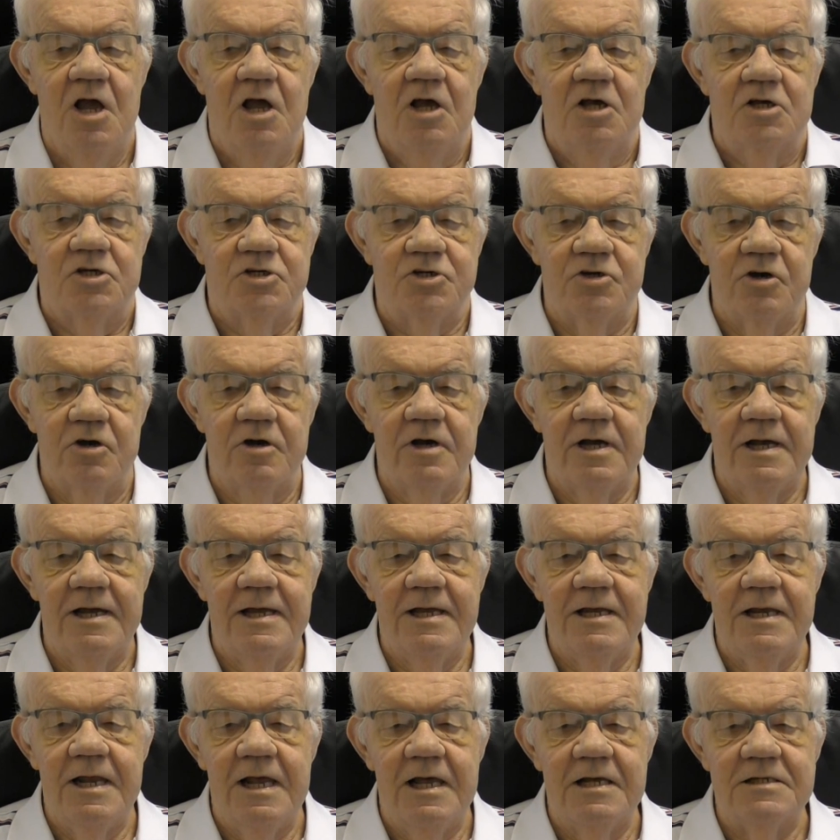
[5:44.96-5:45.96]
Sure,
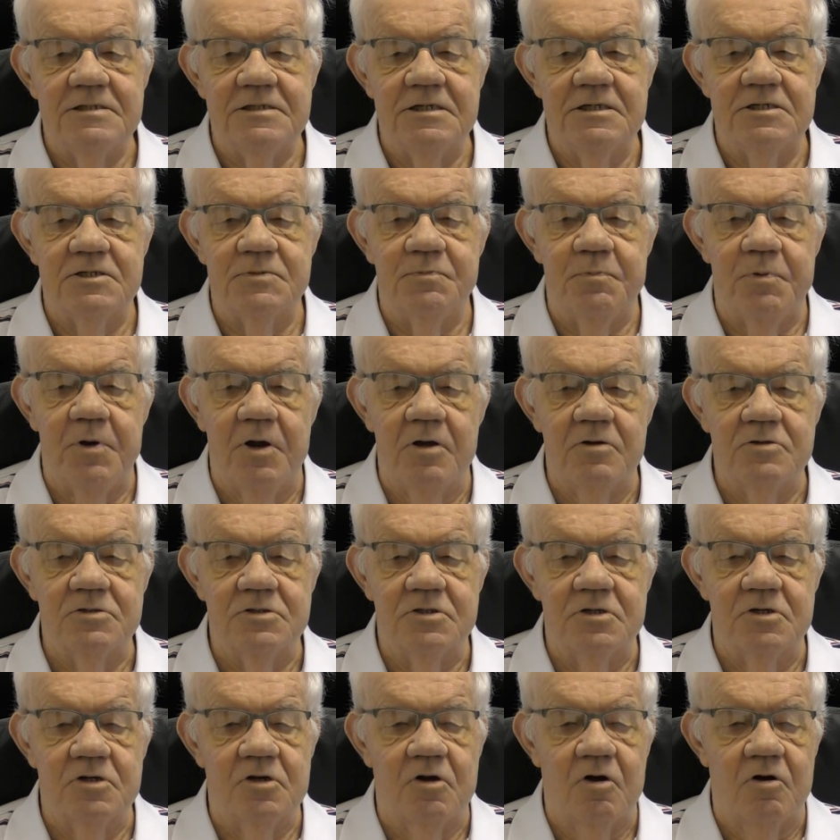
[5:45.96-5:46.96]
it has its pros
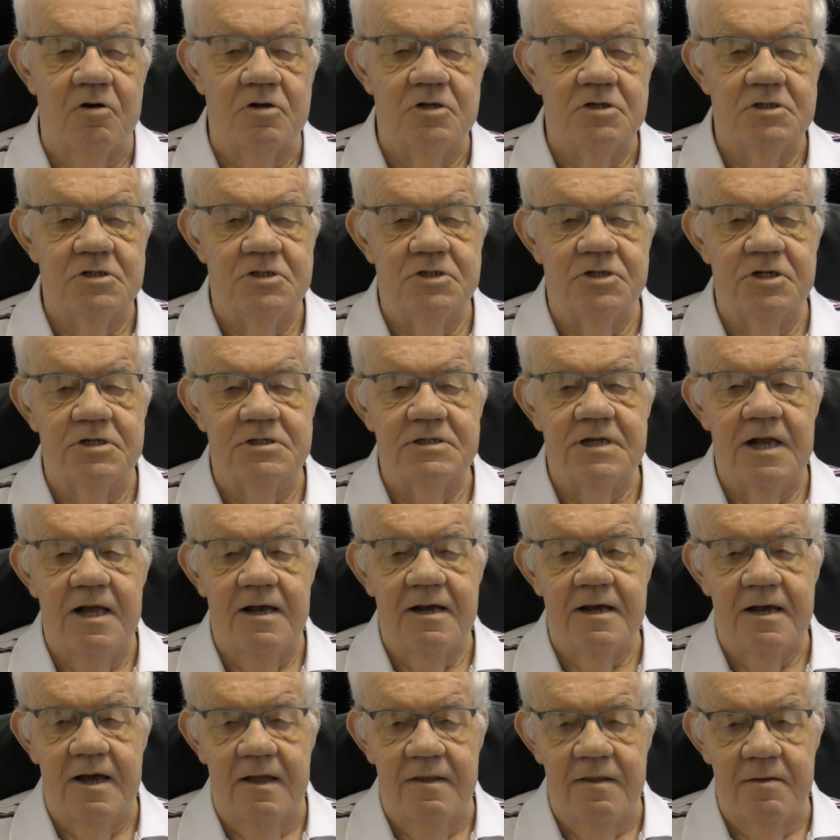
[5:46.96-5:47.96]
and cons, just
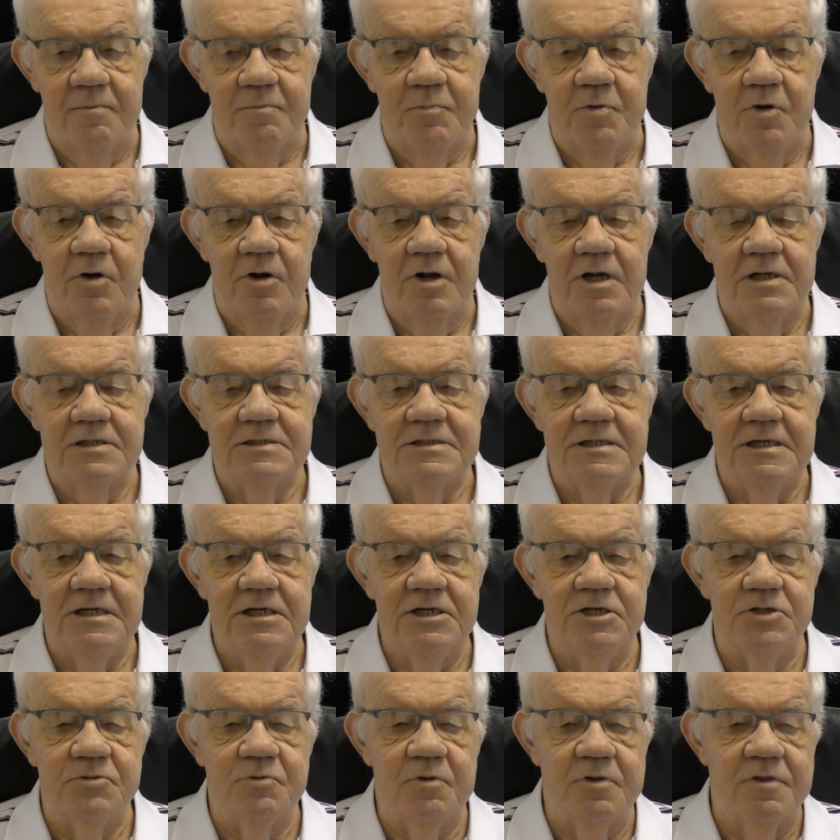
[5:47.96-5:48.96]
like other products,
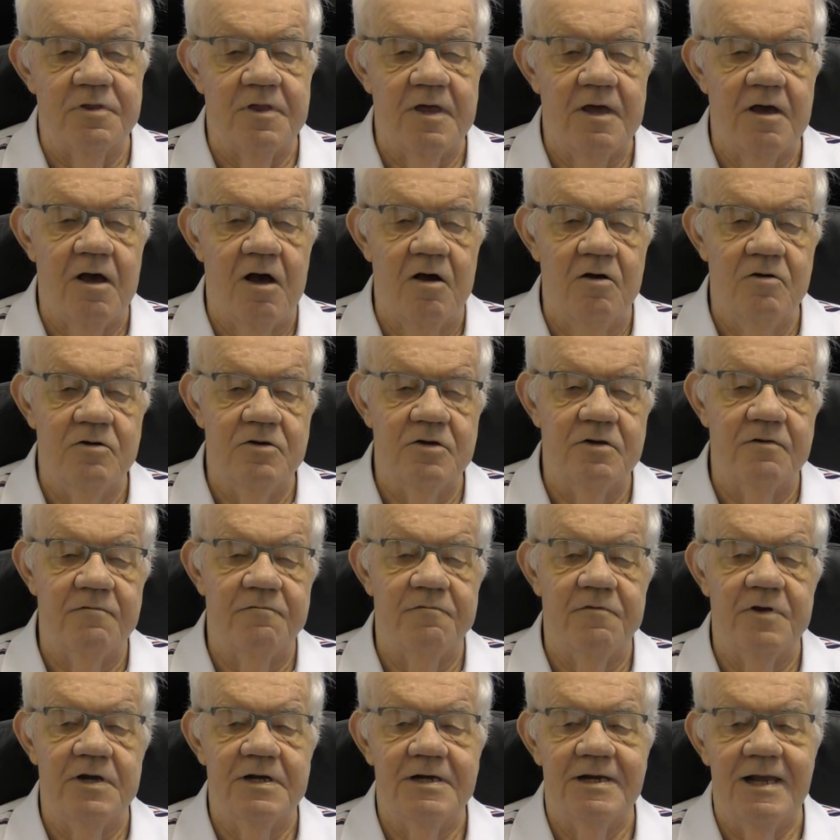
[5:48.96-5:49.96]
each with their own
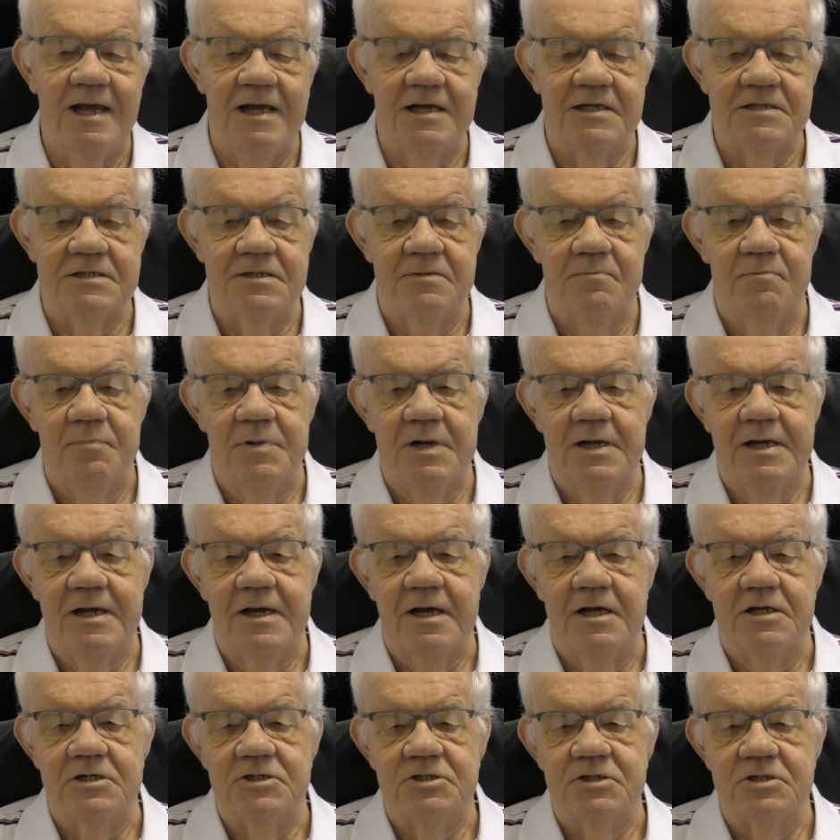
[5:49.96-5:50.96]
different tax
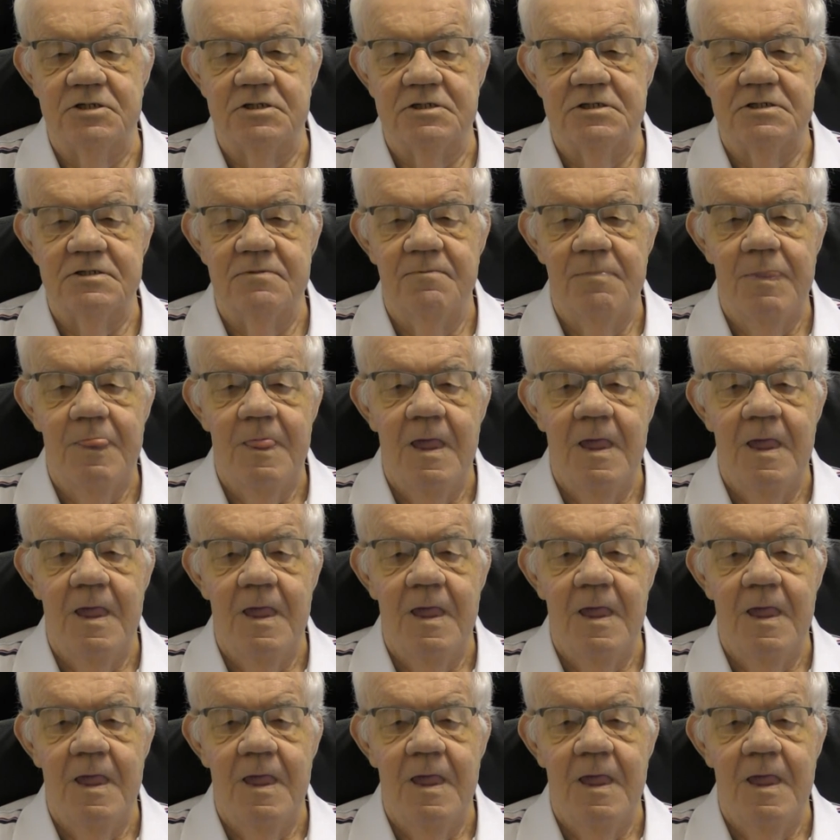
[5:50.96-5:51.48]
implications.